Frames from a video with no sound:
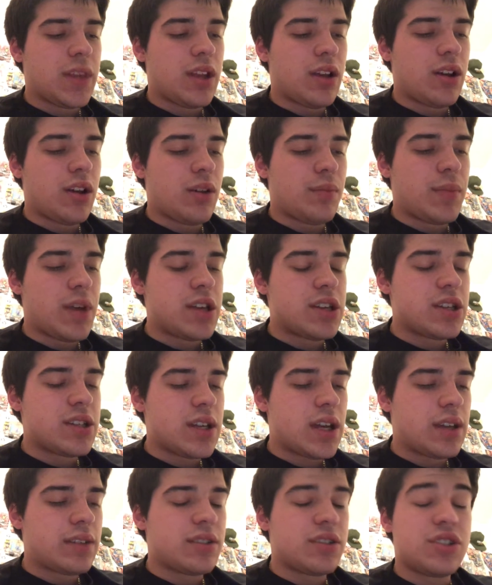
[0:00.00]
Um, AJ
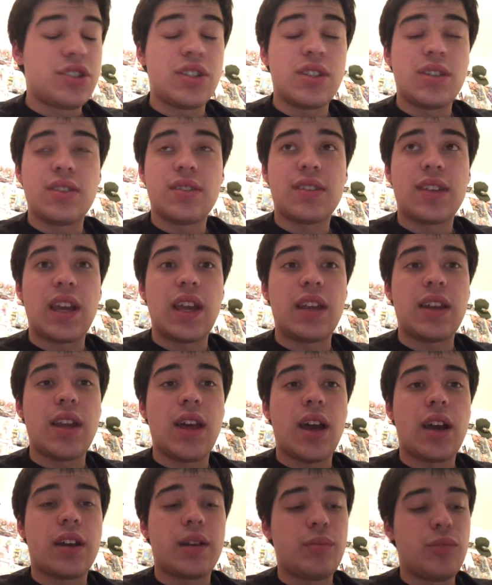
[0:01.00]
Styles and Shinsuke
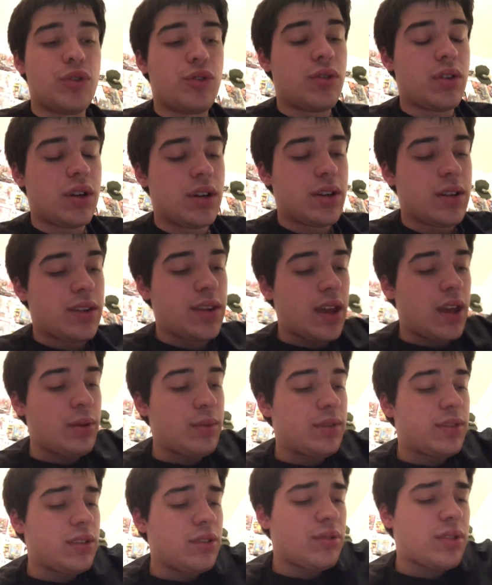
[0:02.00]
Nakamura. That
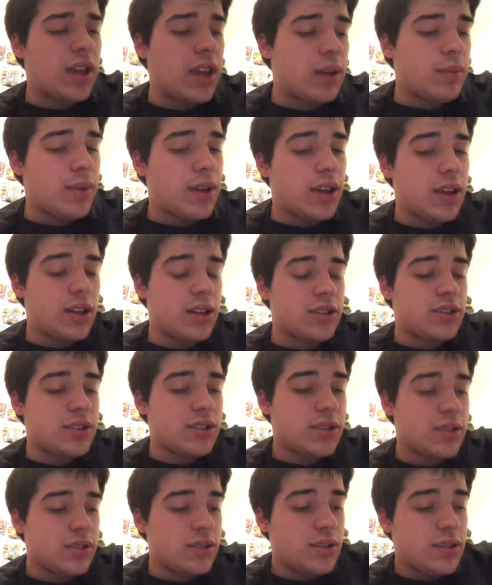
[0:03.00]
was an okay
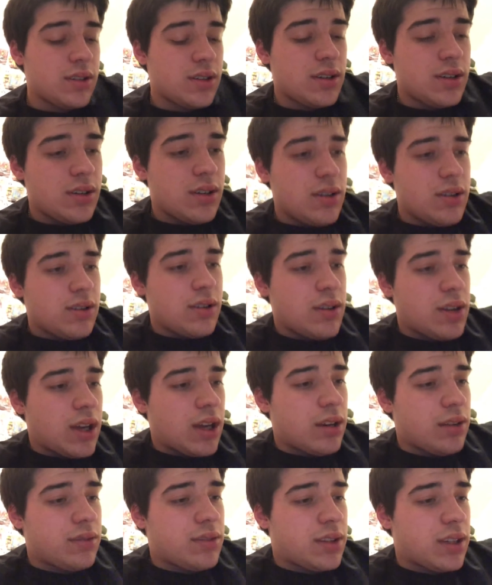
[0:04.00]
match. I
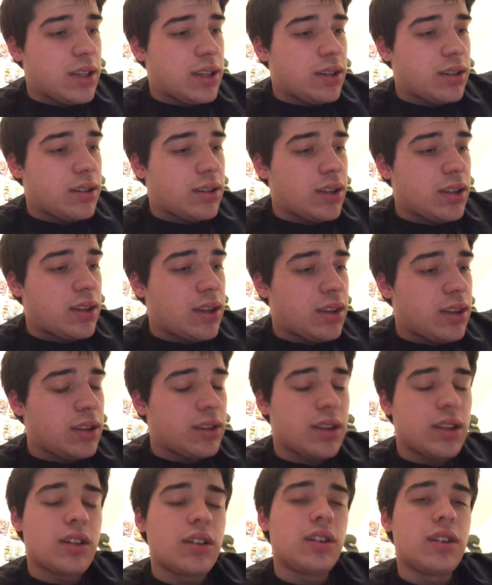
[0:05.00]
don't think. I
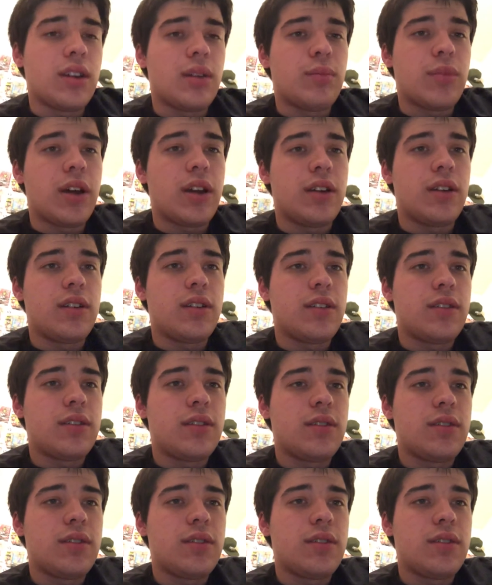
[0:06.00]
think they could have done better.